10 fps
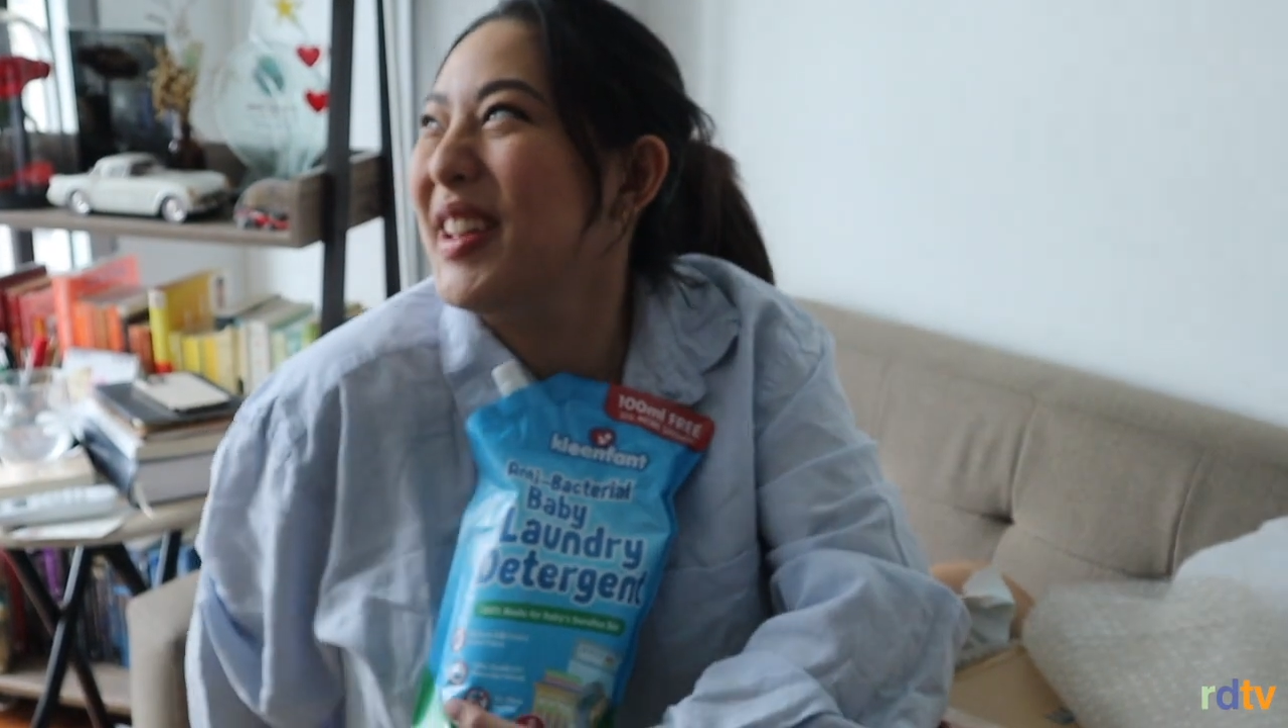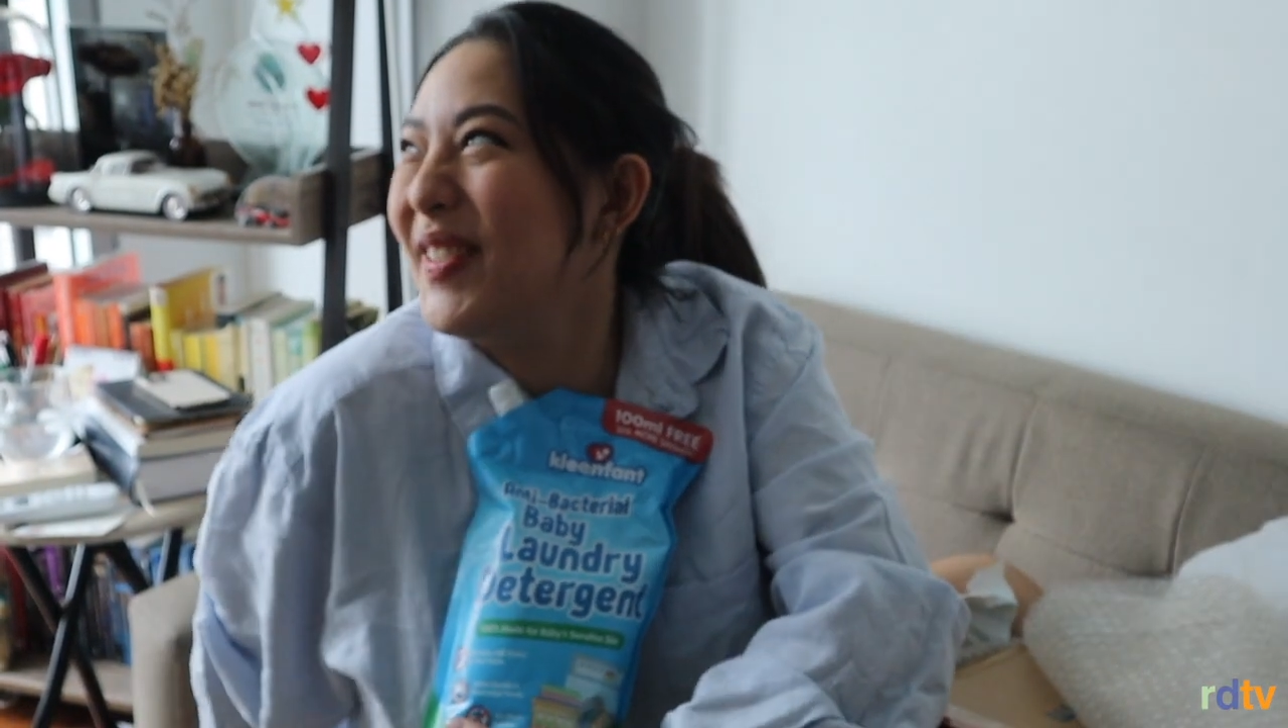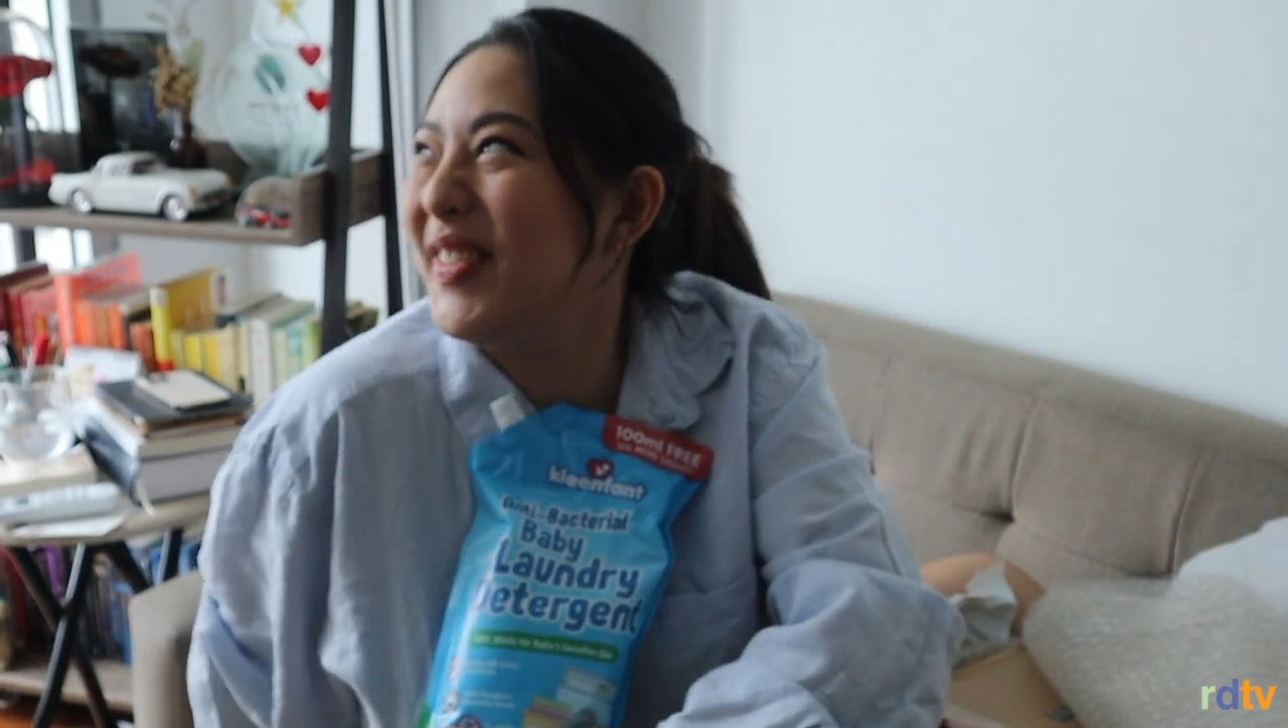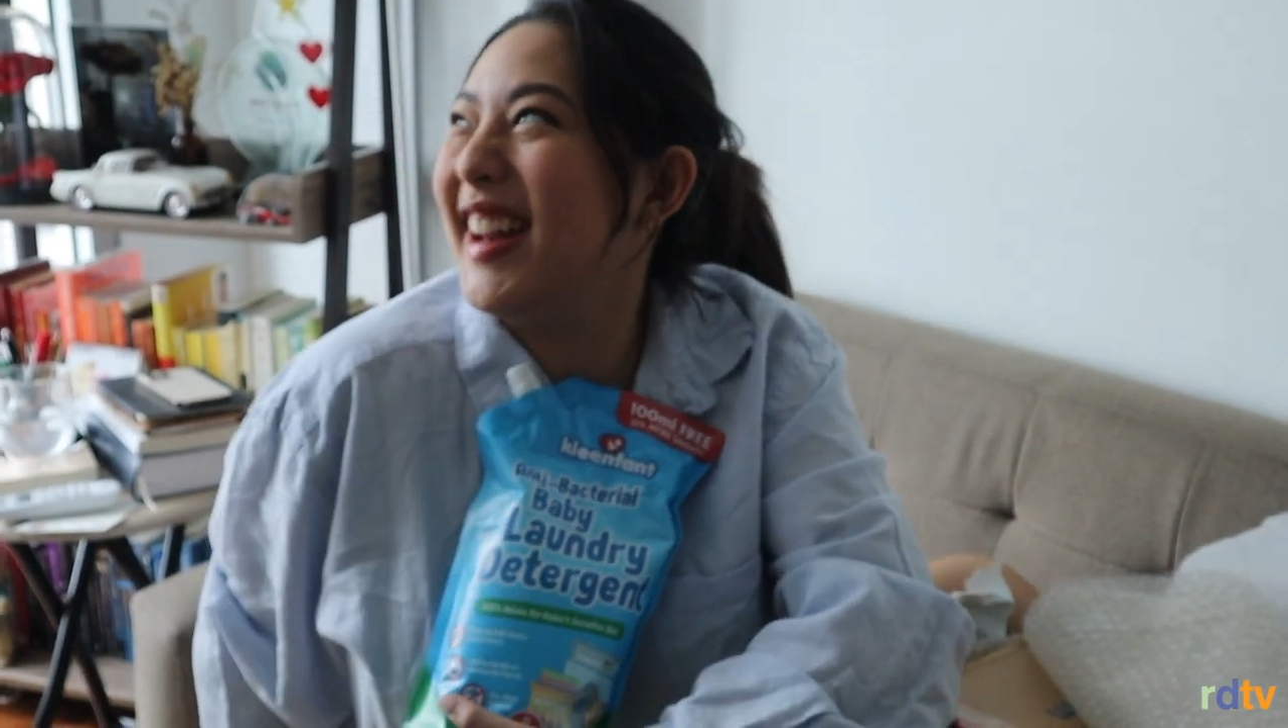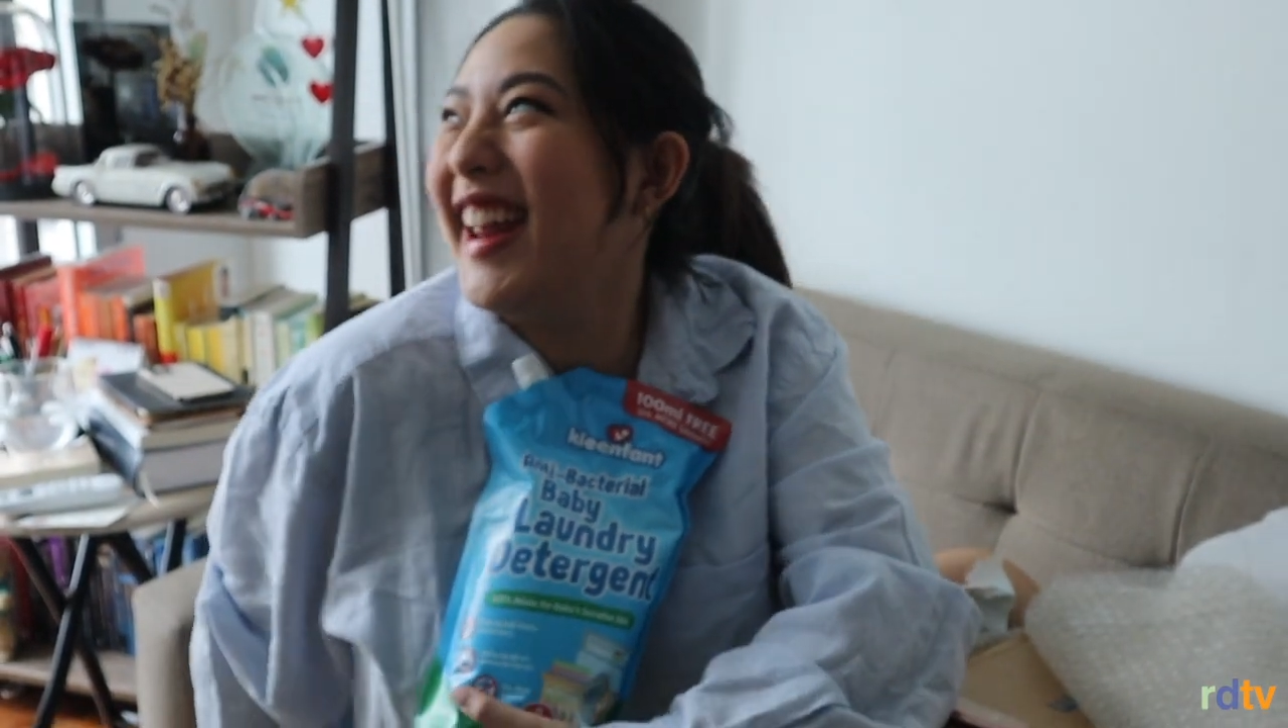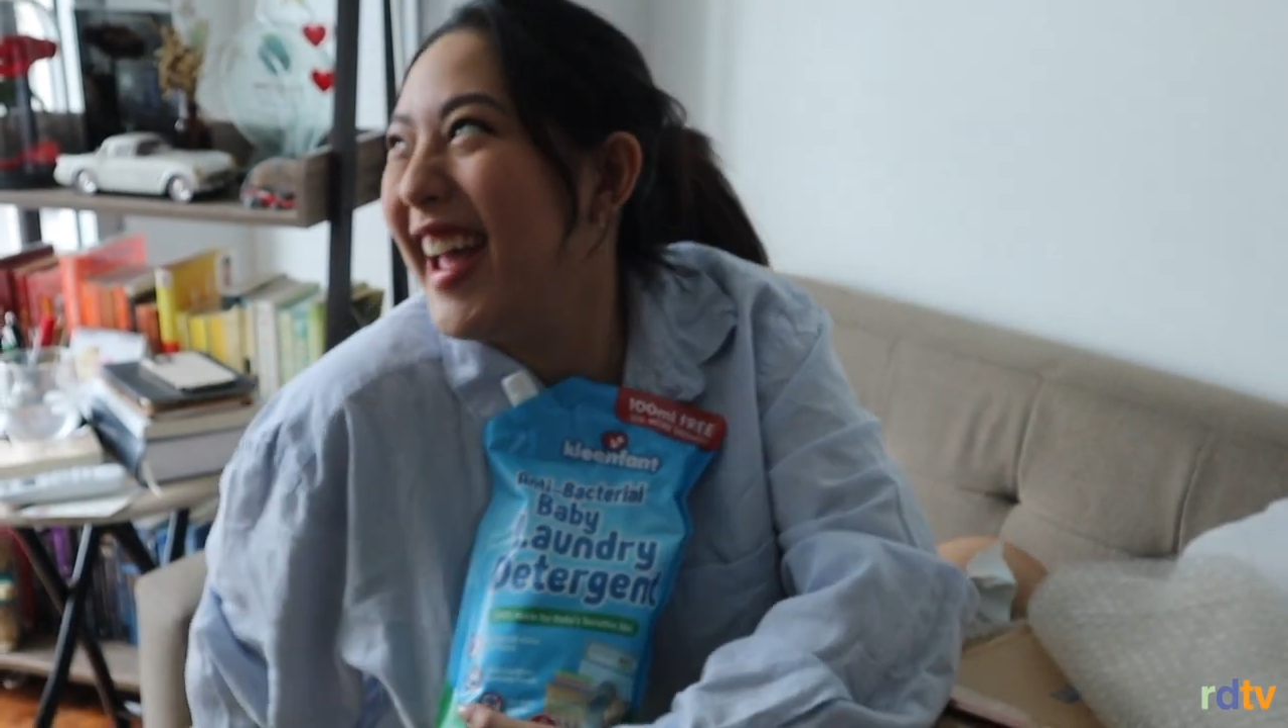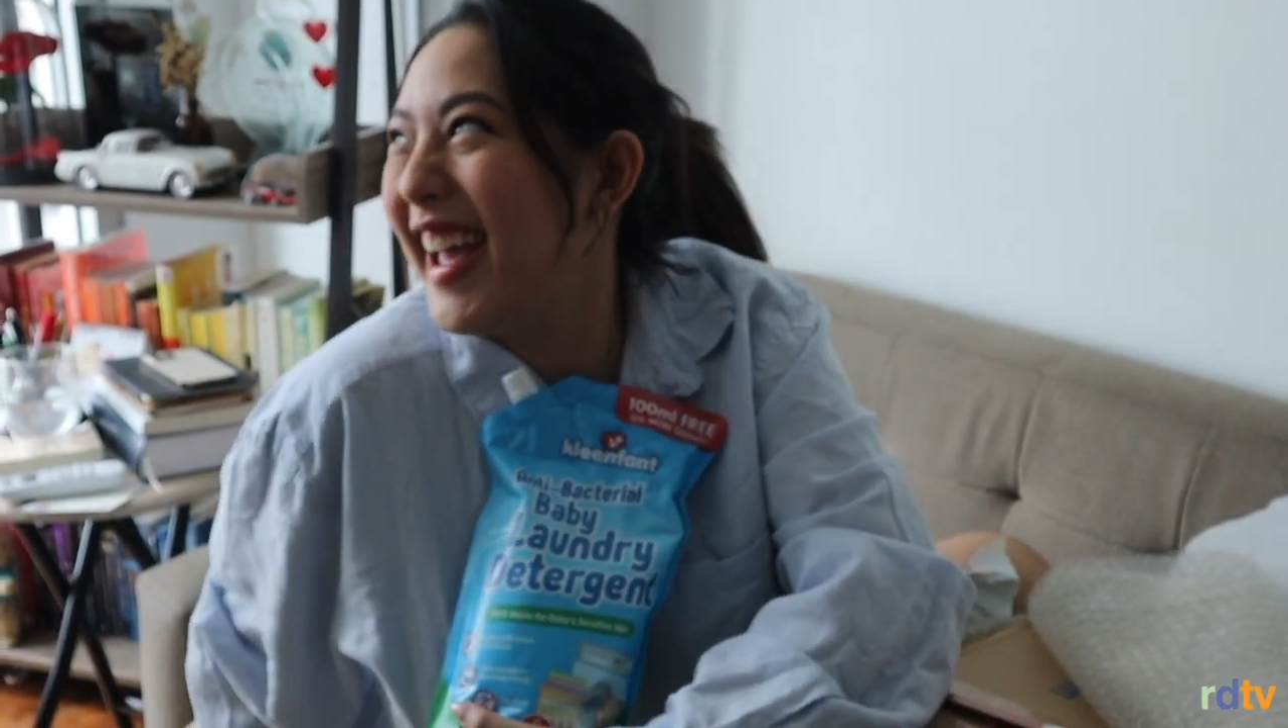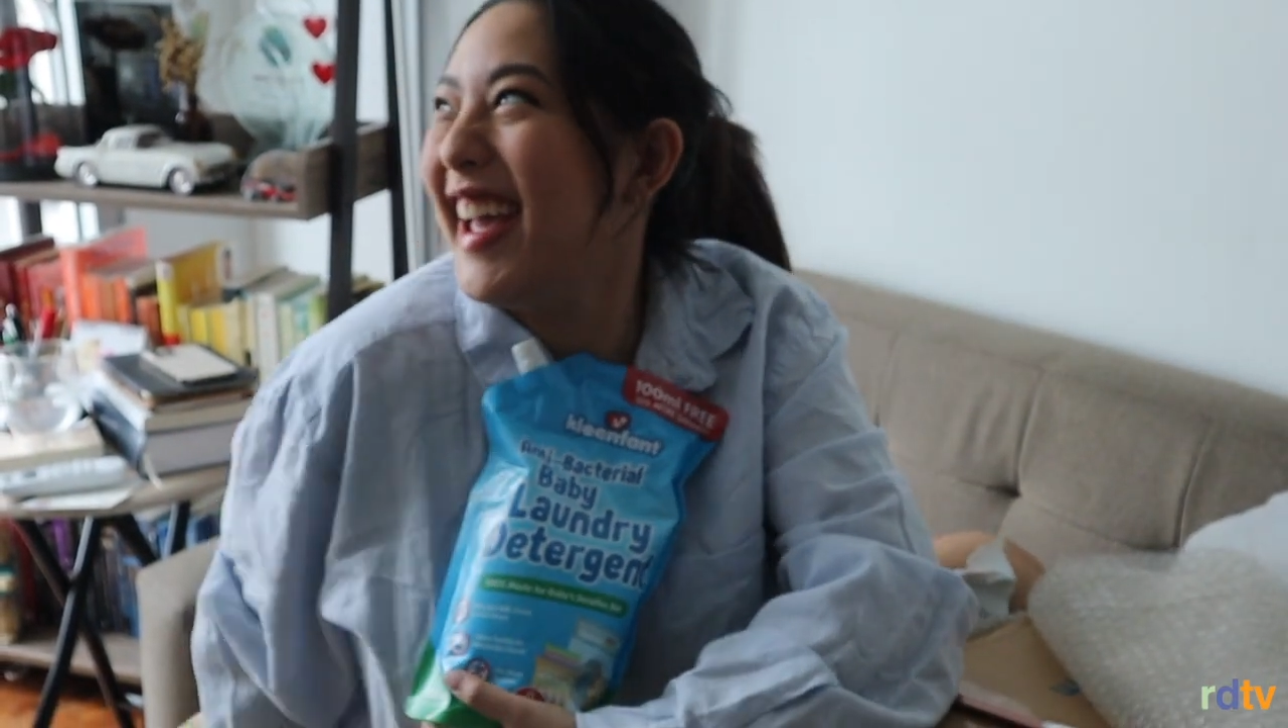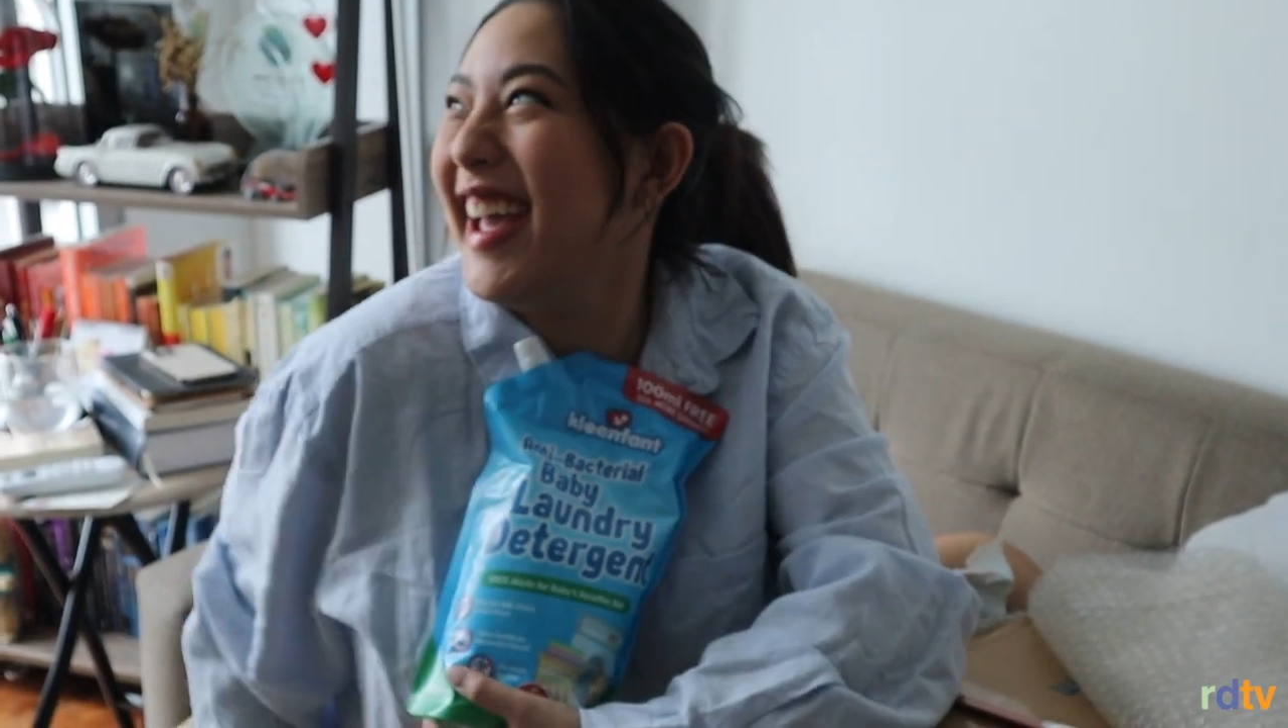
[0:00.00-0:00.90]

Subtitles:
bibili!